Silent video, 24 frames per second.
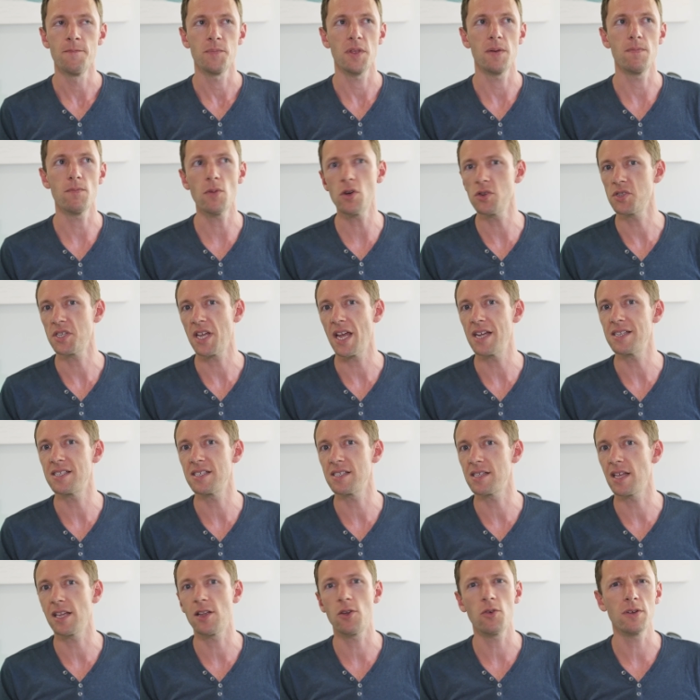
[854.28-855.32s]
In most cases,
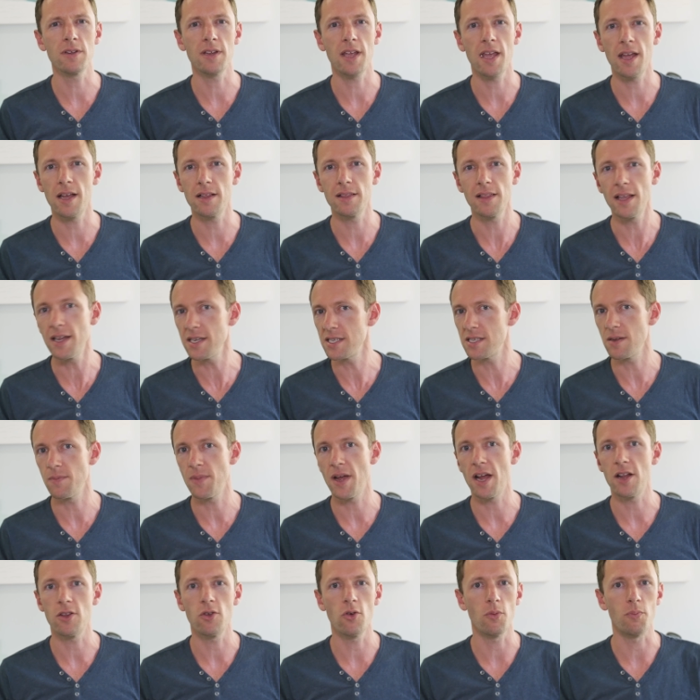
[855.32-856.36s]
they couldn't care less
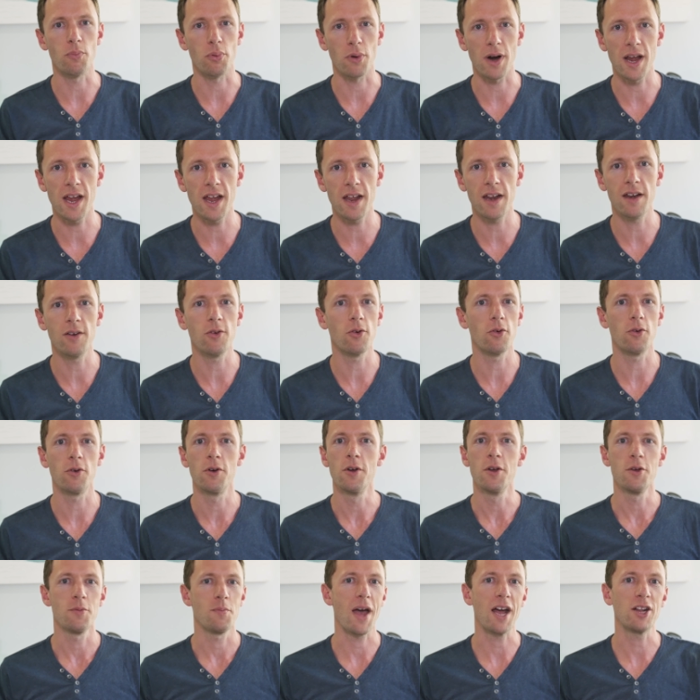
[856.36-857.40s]
about your brand or
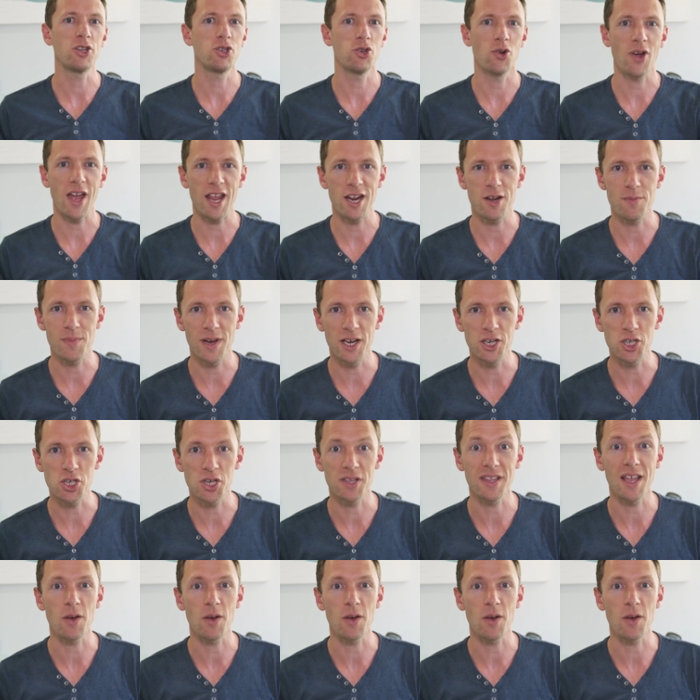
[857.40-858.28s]
about your animation.